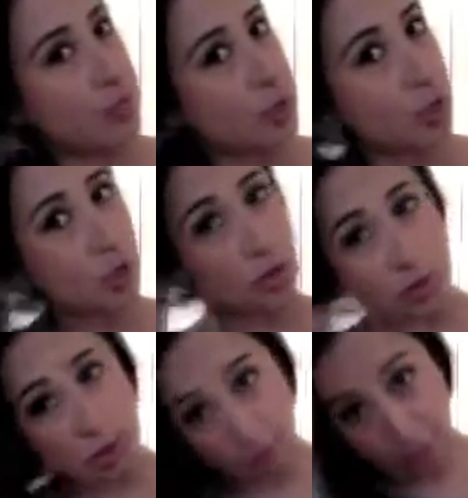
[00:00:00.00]
your curls are
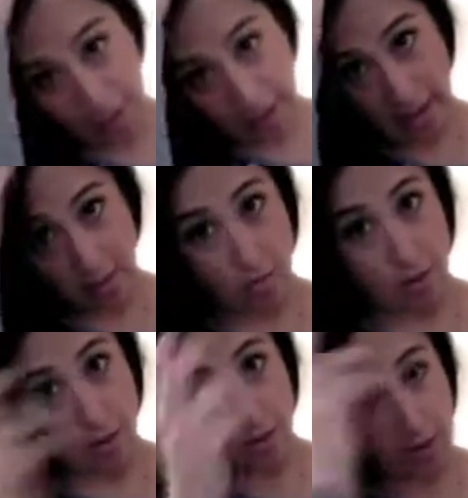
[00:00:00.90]
going to flatten out
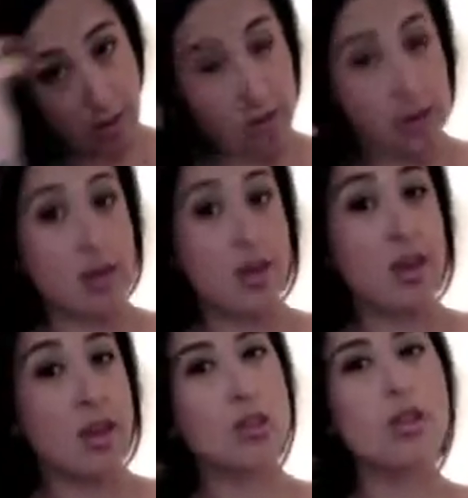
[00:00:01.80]
quite a bit, and
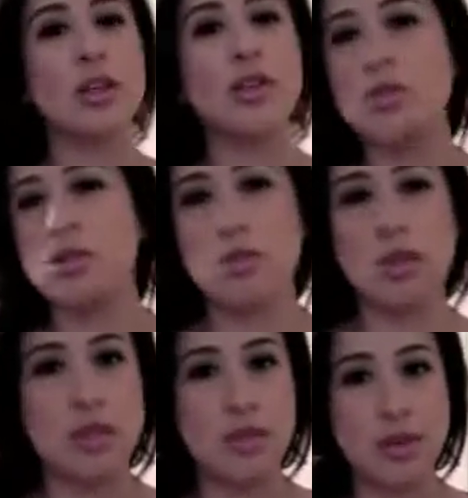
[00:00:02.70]
the look is just
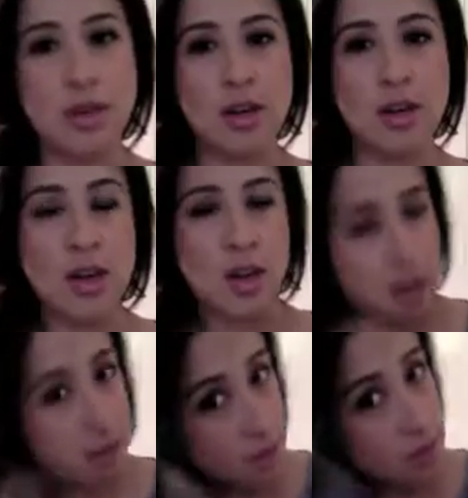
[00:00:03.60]
really different.
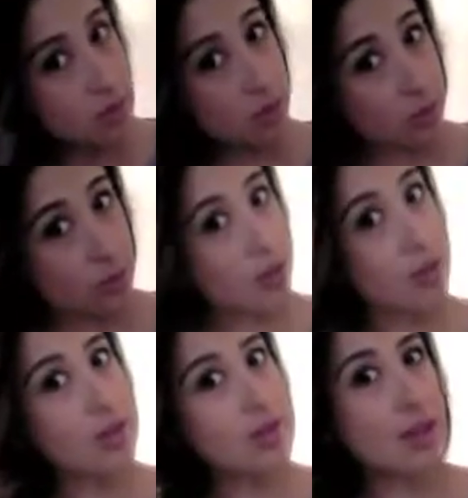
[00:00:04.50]
So
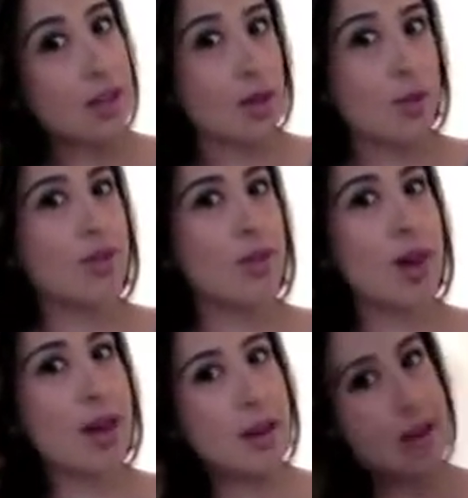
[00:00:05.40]
here we've
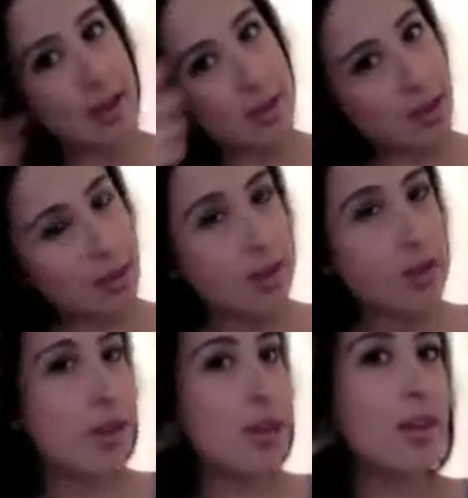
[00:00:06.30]
got
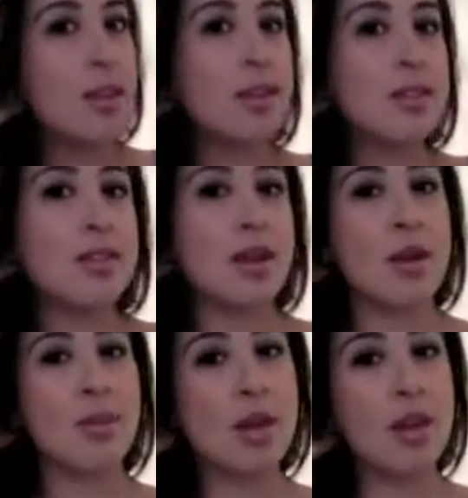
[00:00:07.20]

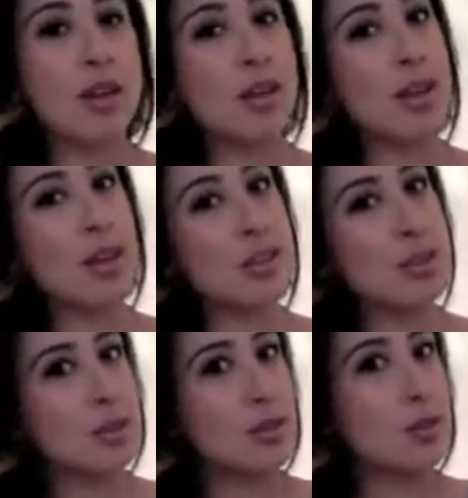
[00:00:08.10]
some
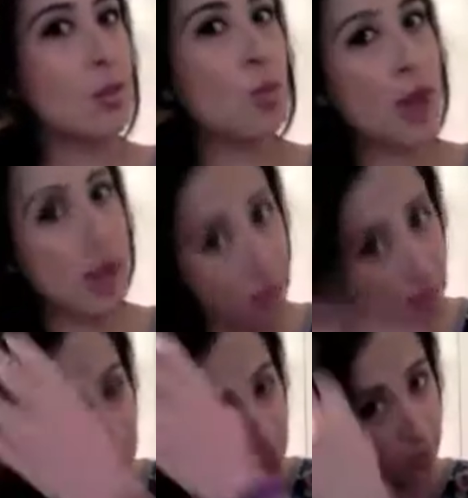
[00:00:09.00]
nice wave.
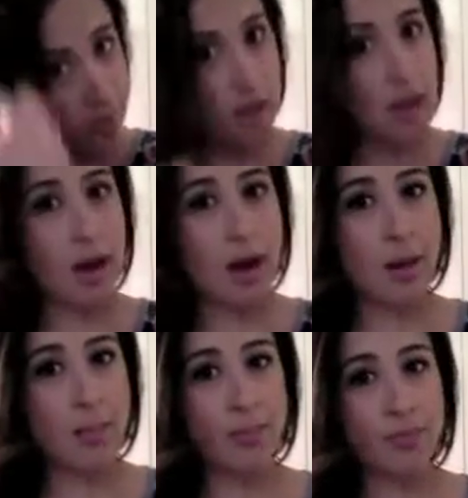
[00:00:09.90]

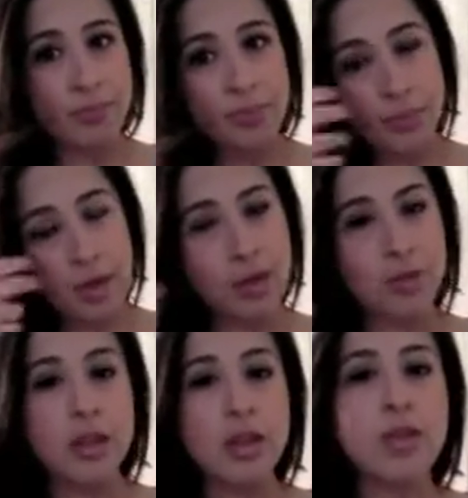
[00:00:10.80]
I don't
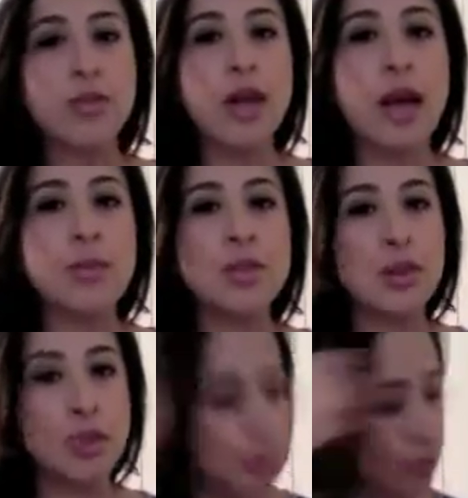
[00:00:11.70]
really love what happened here
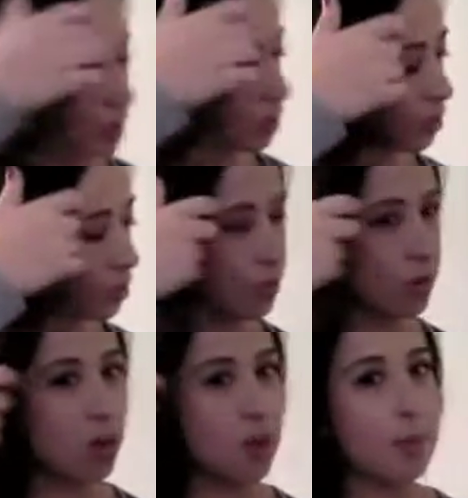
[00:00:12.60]
in the front, so
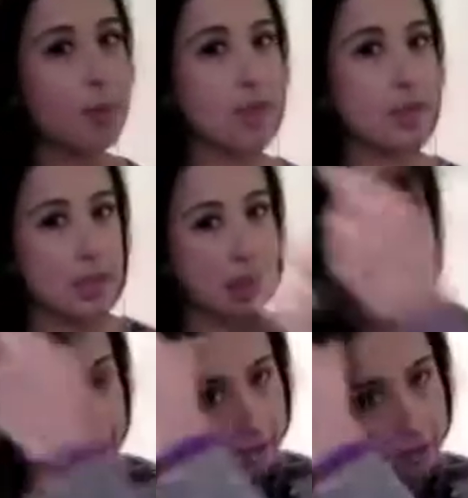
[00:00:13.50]
I'm going to take the
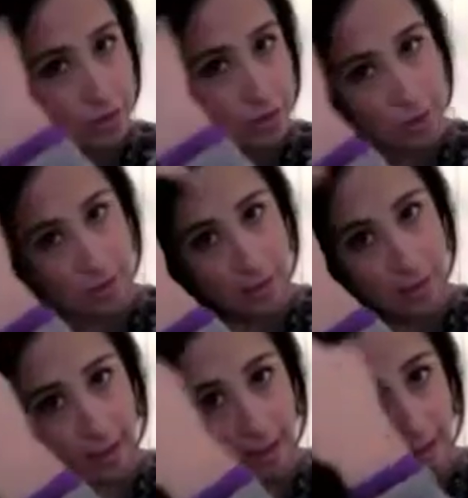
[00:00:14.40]
iron to it
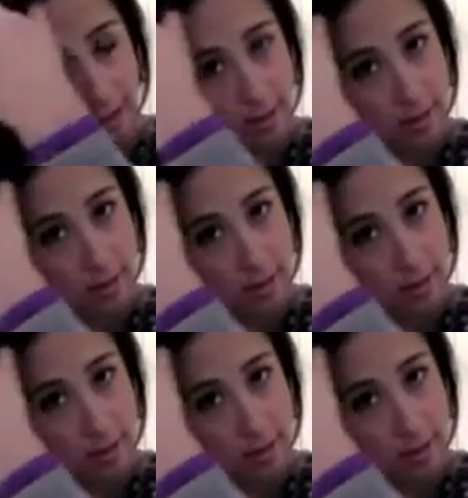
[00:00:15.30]
again